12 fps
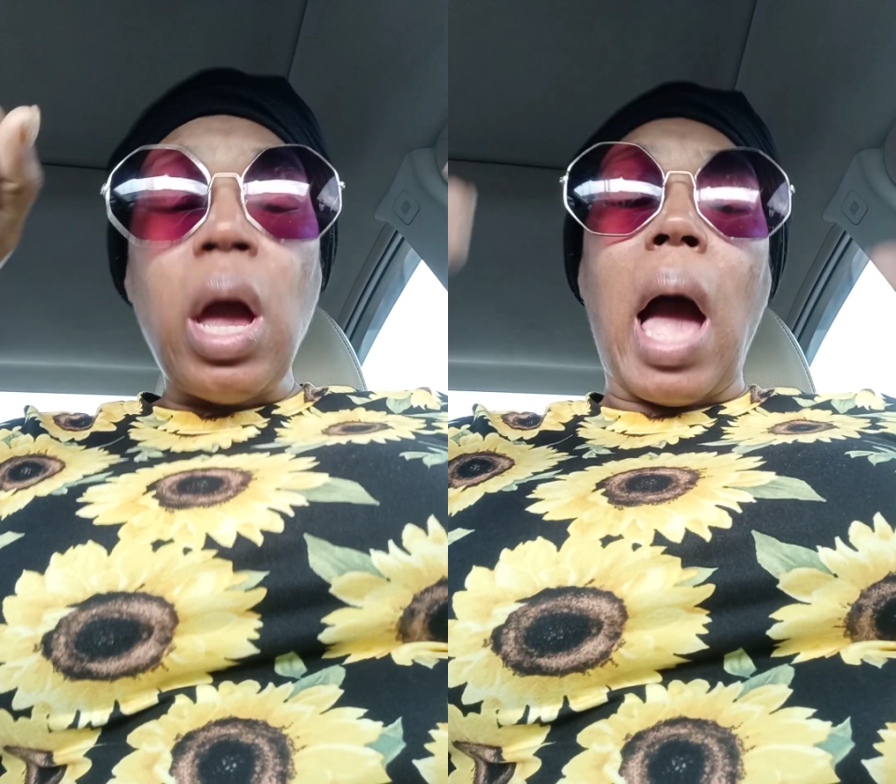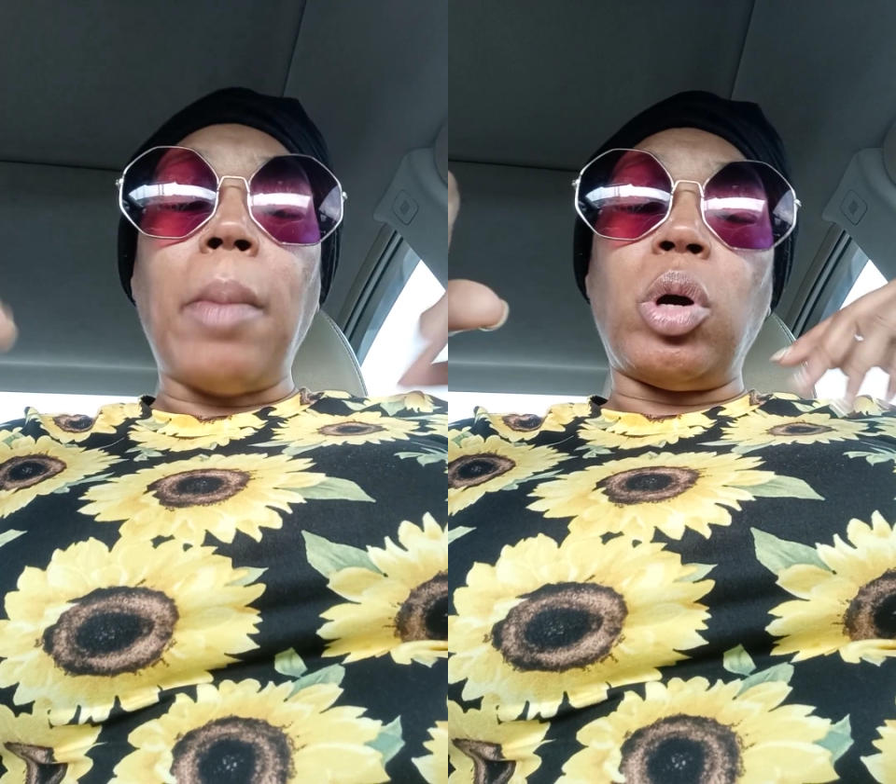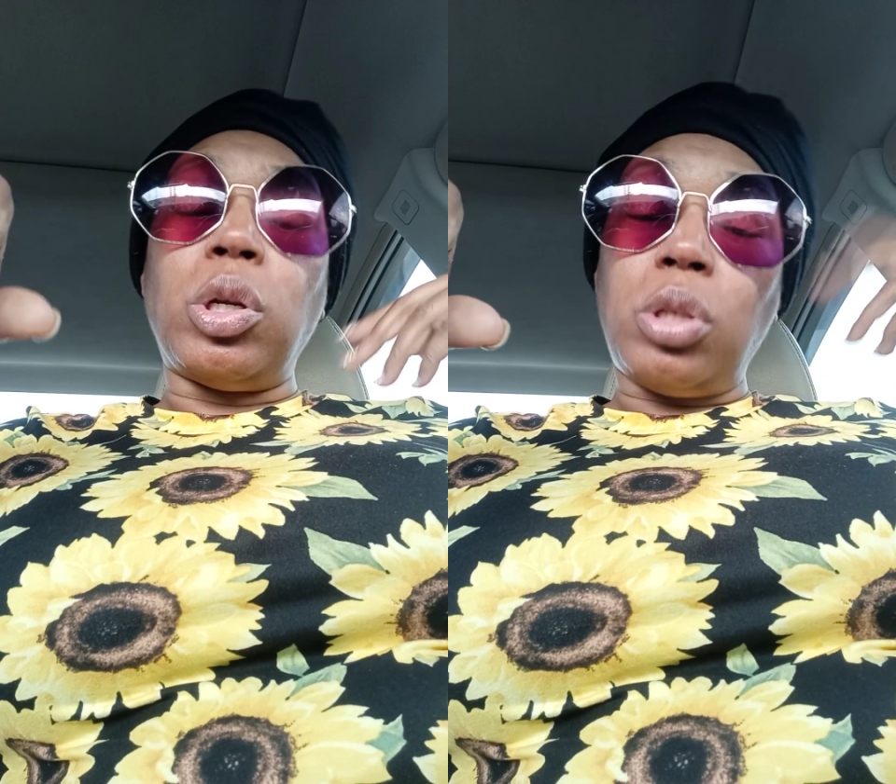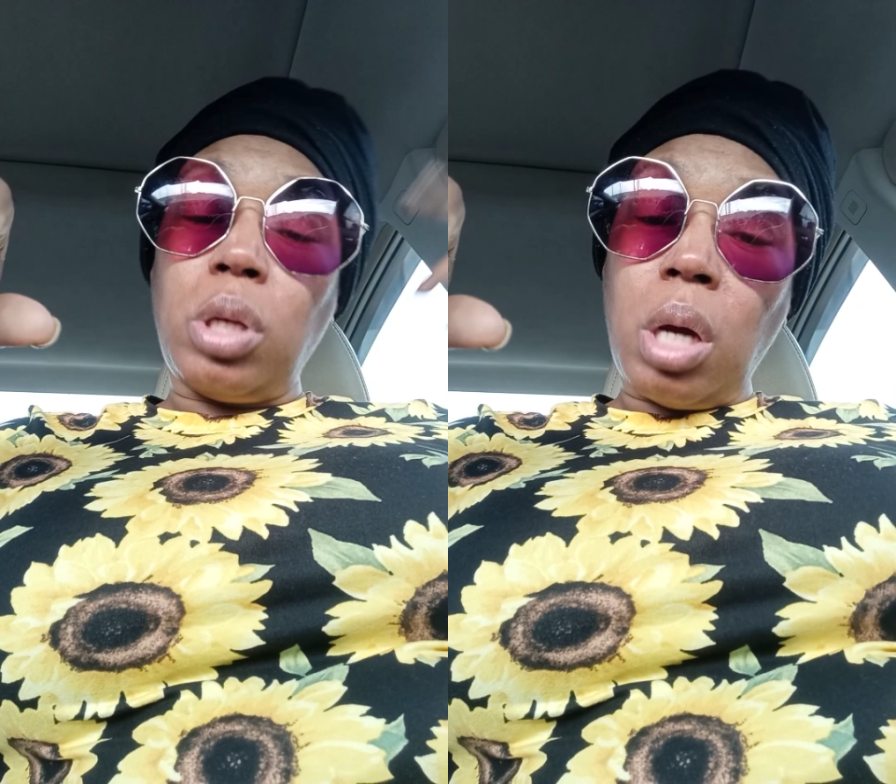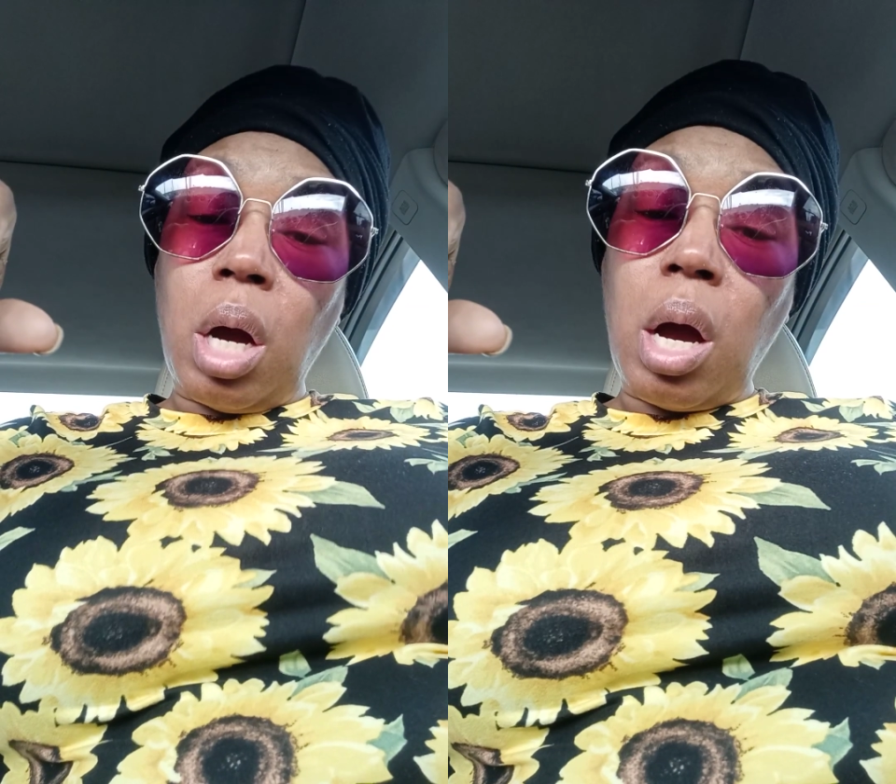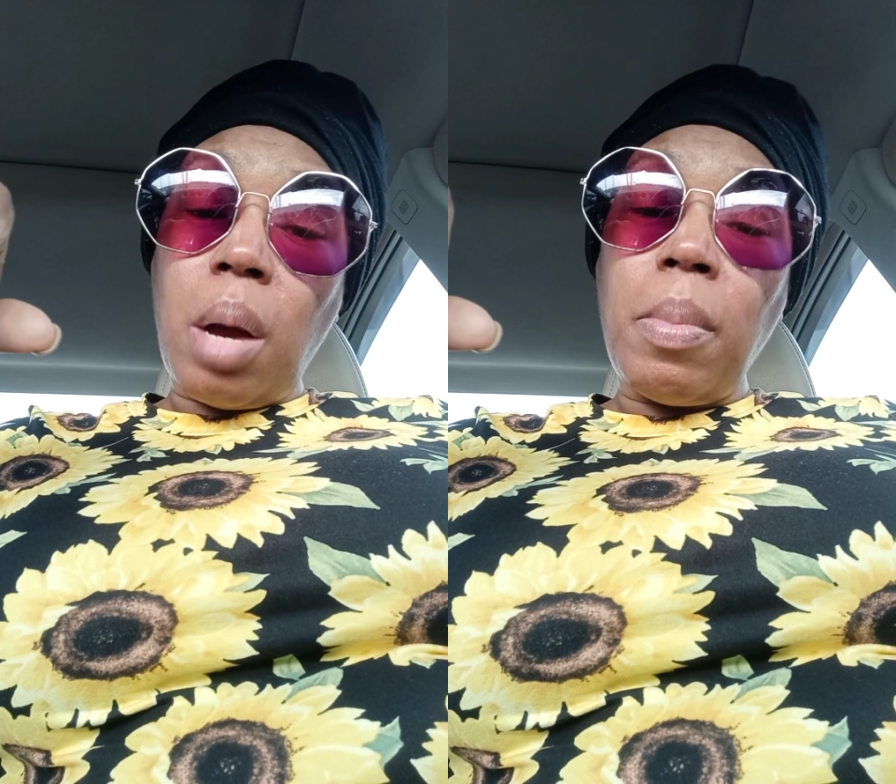I'm going to
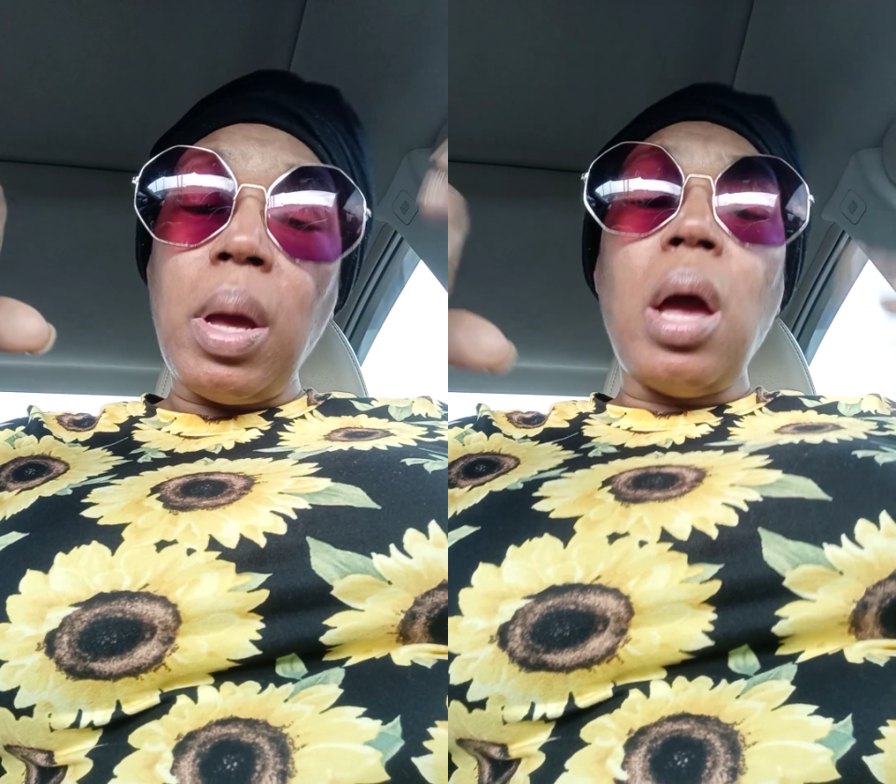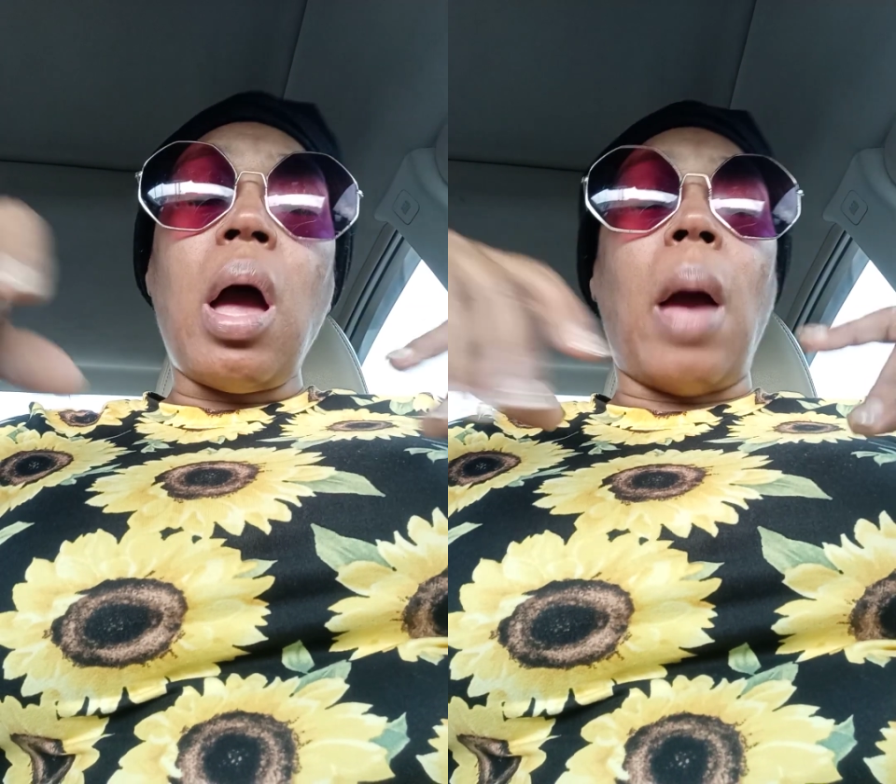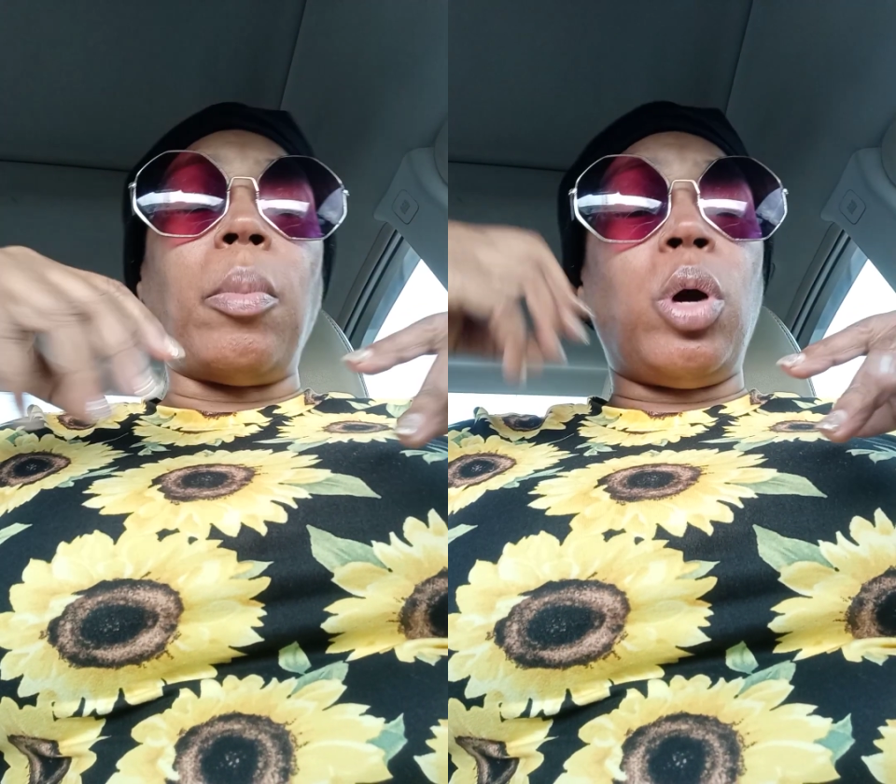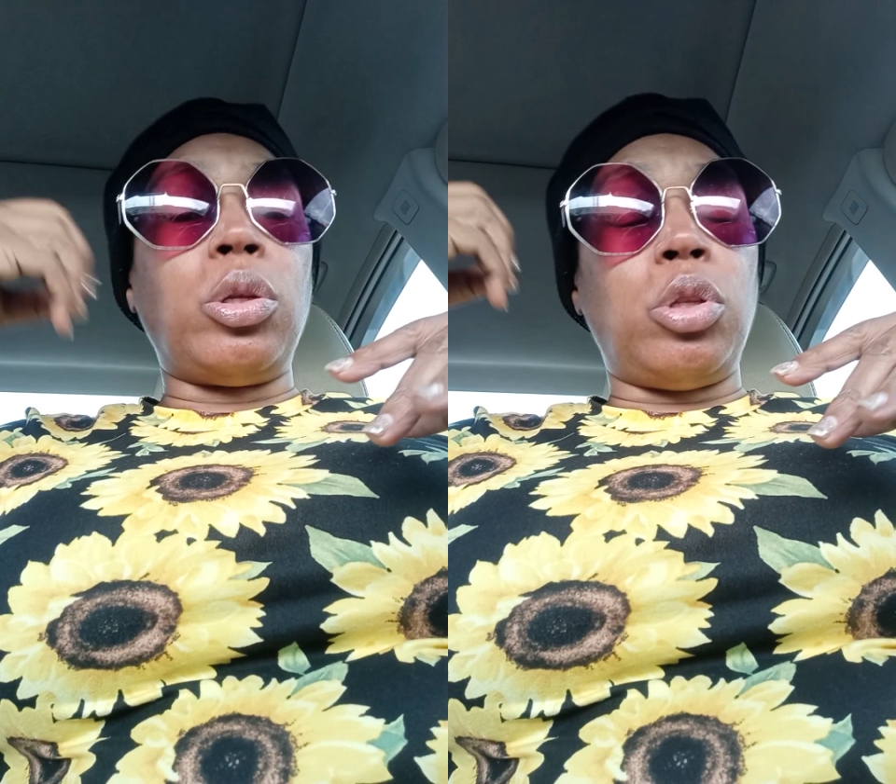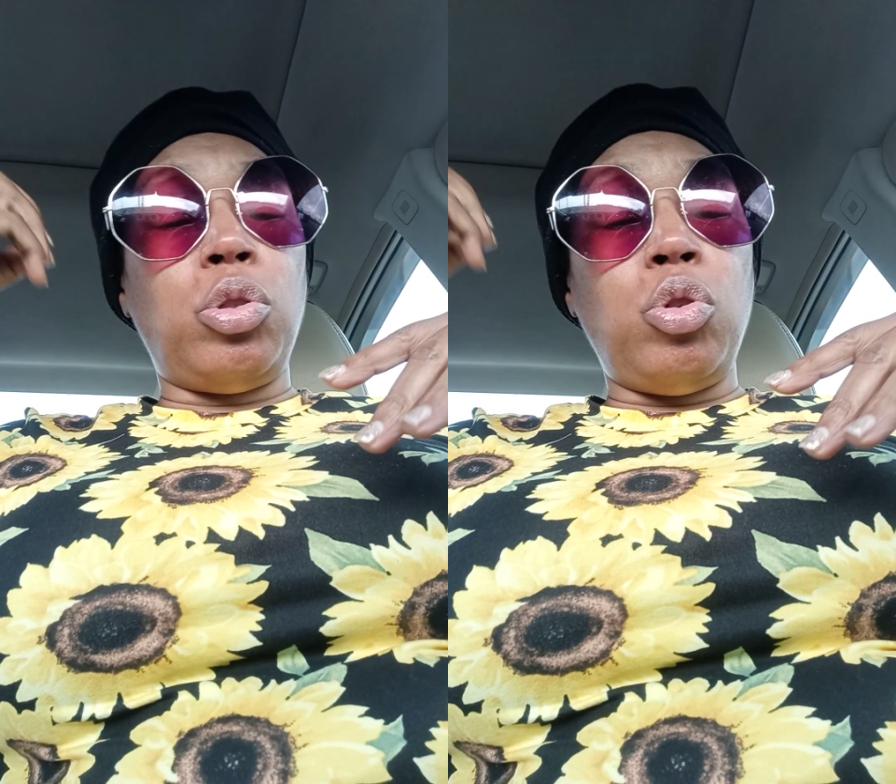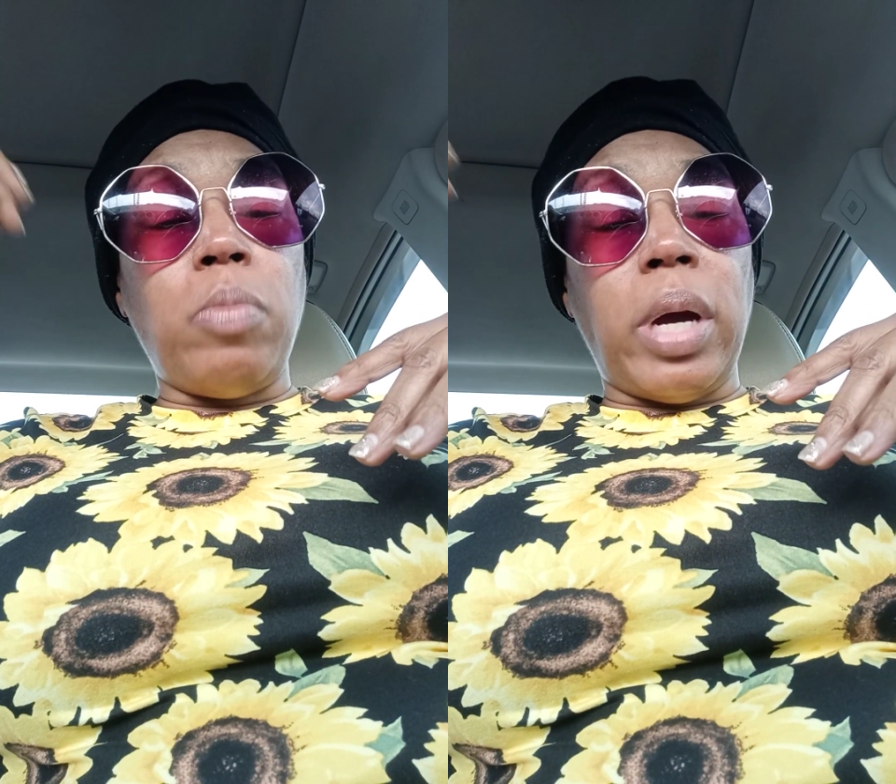come, I'm going to do